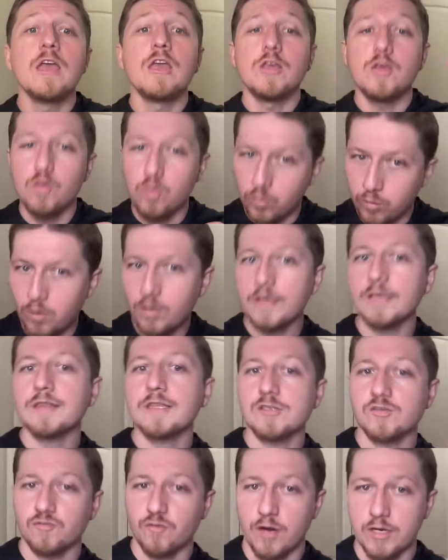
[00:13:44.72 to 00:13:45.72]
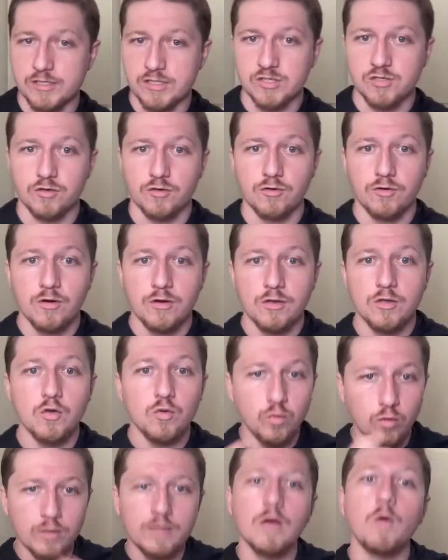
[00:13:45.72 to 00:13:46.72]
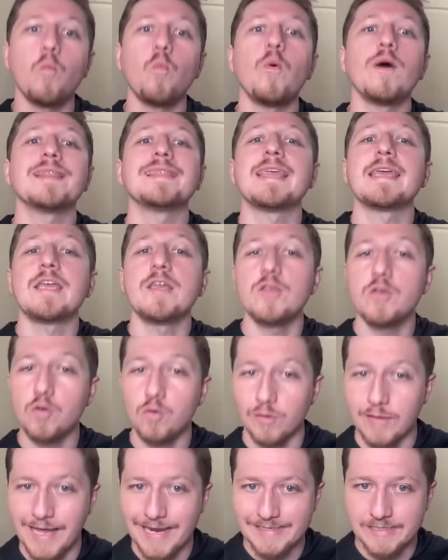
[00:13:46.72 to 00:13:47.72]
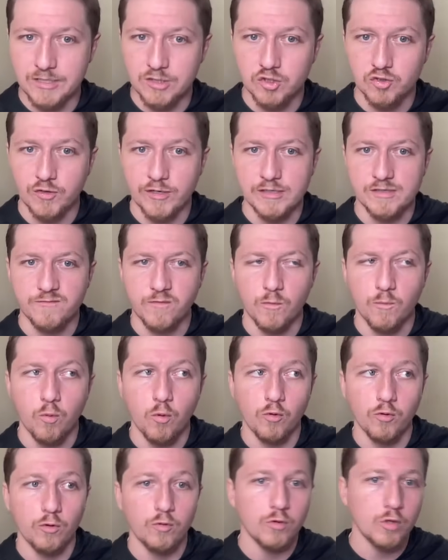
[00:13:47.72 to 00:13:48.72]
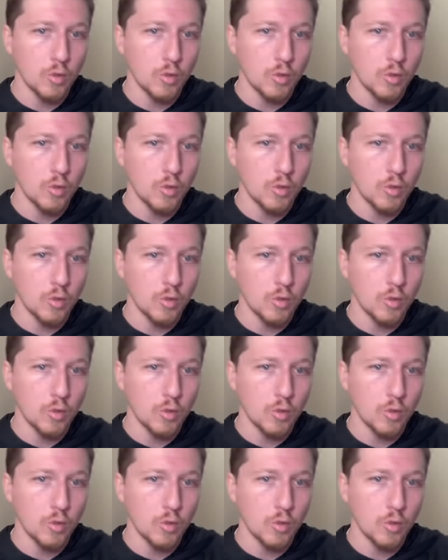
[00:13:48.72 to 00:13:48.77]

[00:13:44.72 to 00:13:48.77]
You look at this roster, you look at what they can utilize in the transfer portal,